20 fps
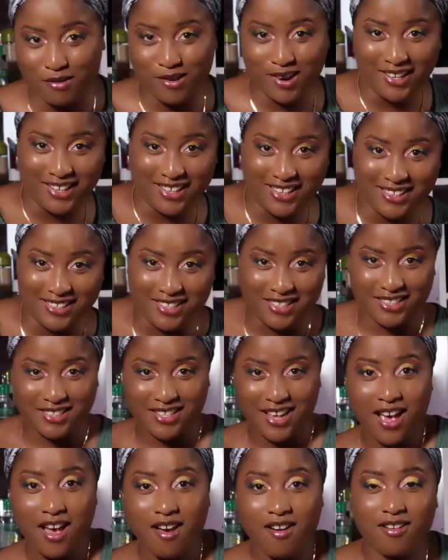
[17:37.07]
rocking it
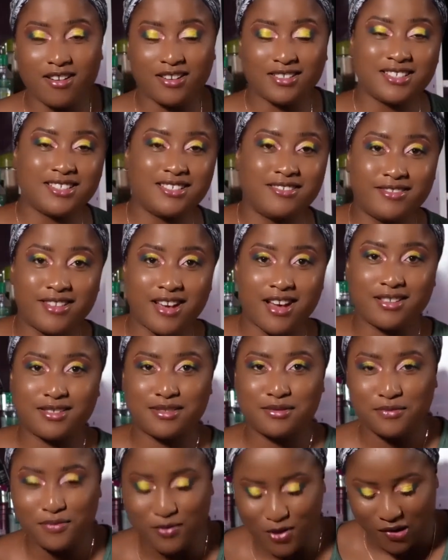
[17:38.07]
on the
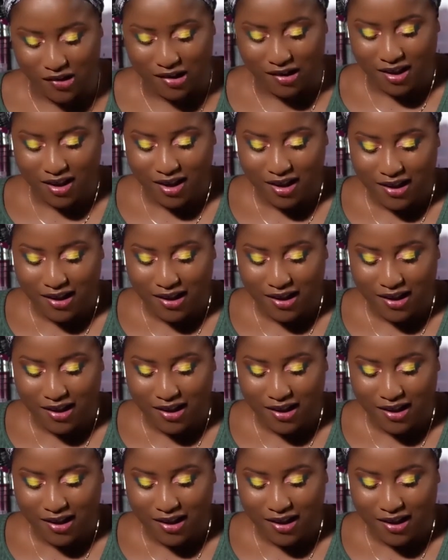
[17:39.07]
dance floor.